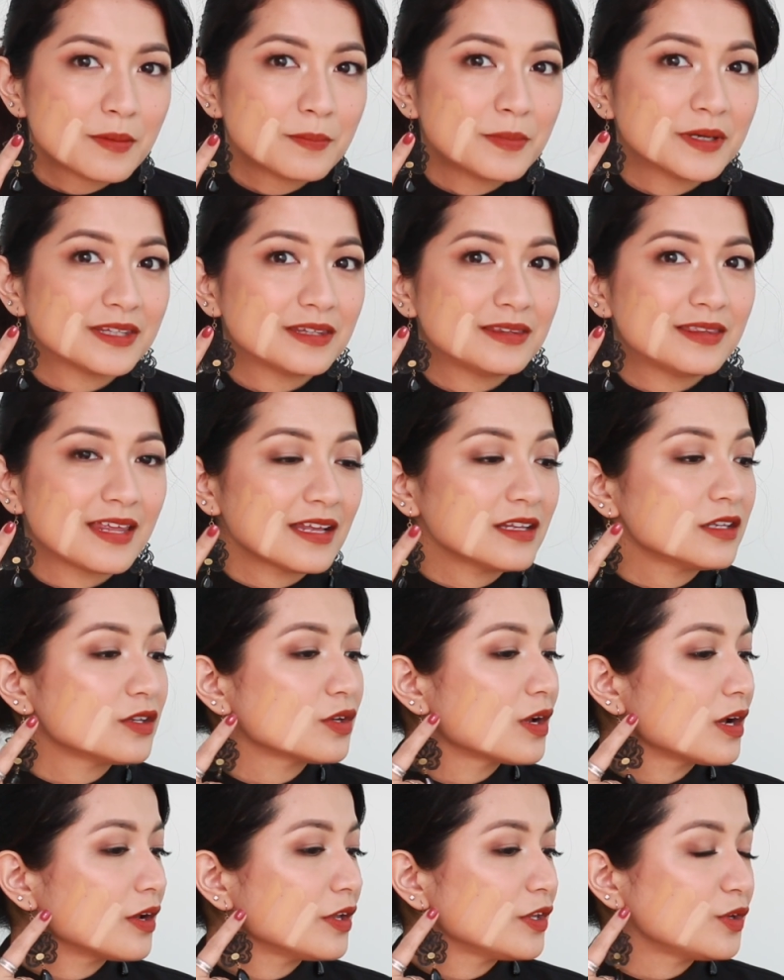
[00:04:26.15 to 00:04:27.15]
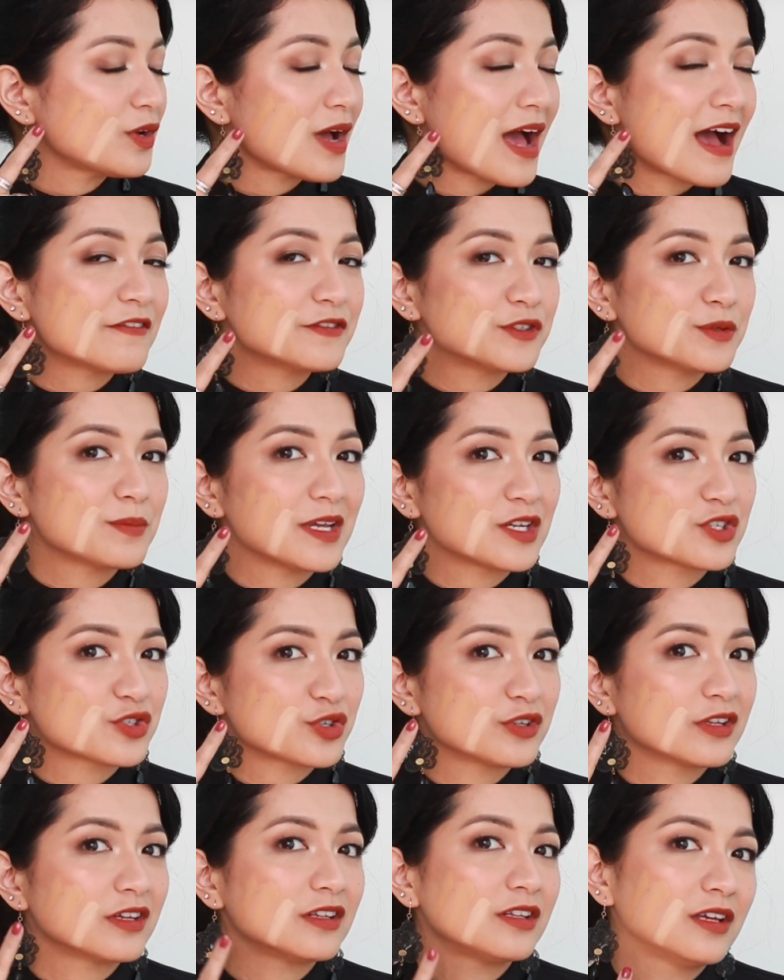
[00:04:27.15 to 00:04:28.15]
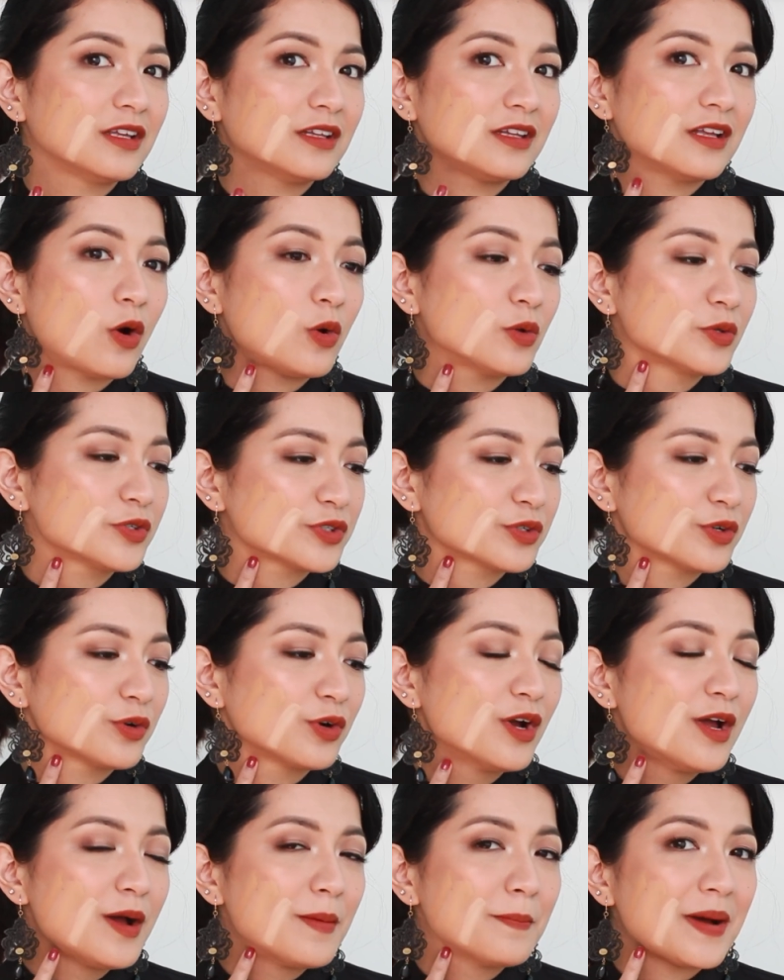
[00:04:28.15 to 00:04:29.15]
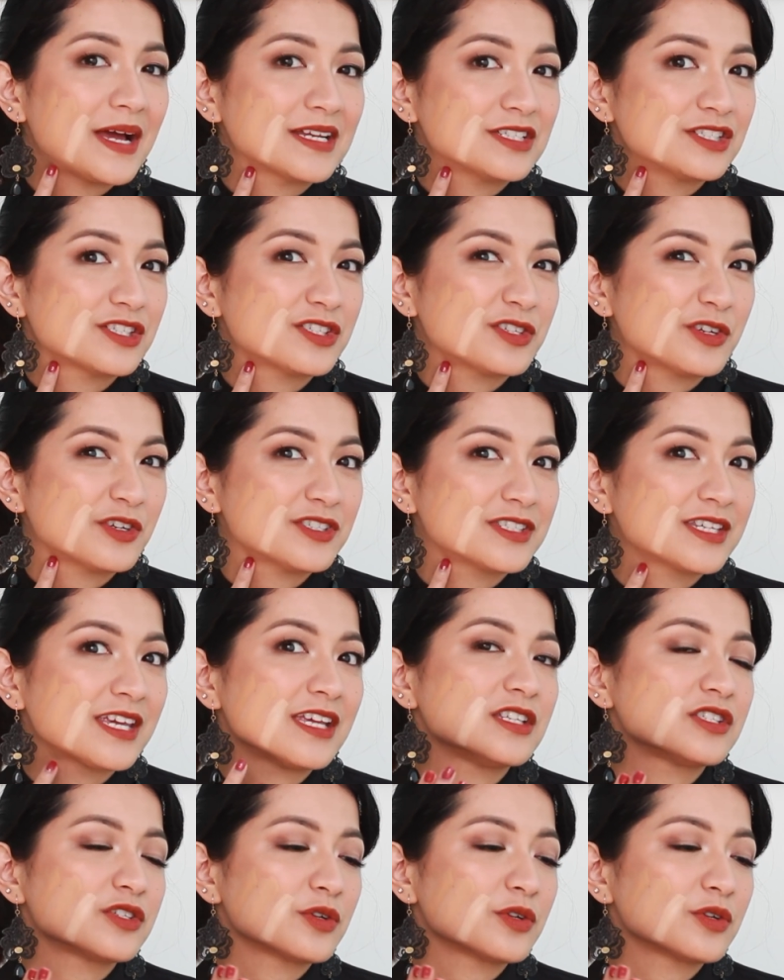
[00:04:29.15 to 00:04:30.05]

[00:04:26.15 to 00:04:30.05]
but then you have to make sure that it also matches your skin.